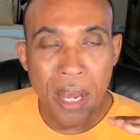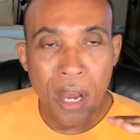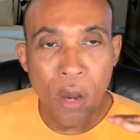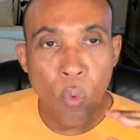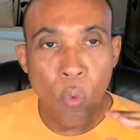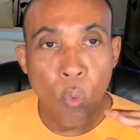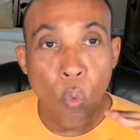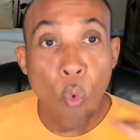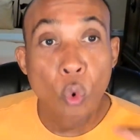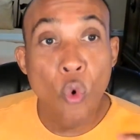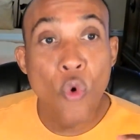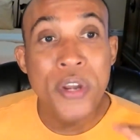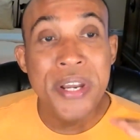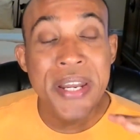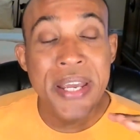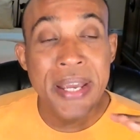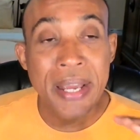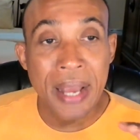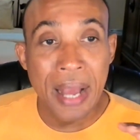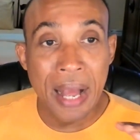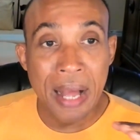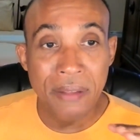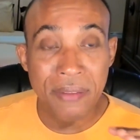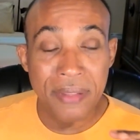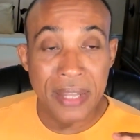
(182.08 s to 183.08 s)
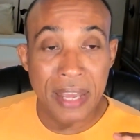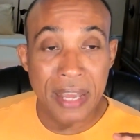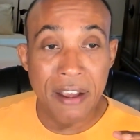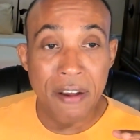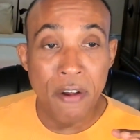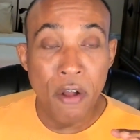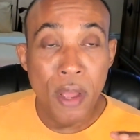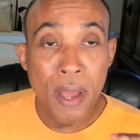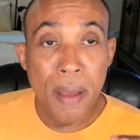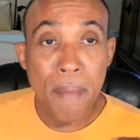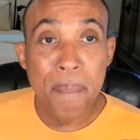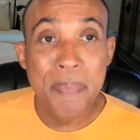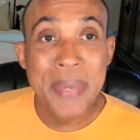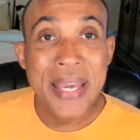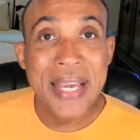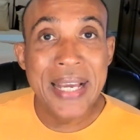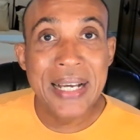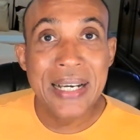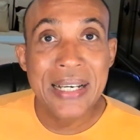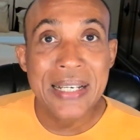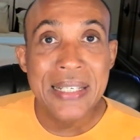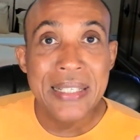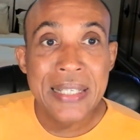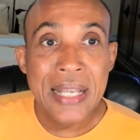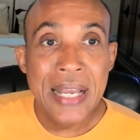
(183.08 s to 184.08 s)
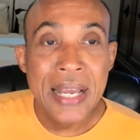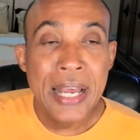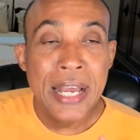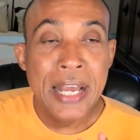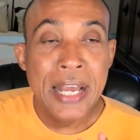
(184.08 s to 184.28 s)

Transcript: warning out there because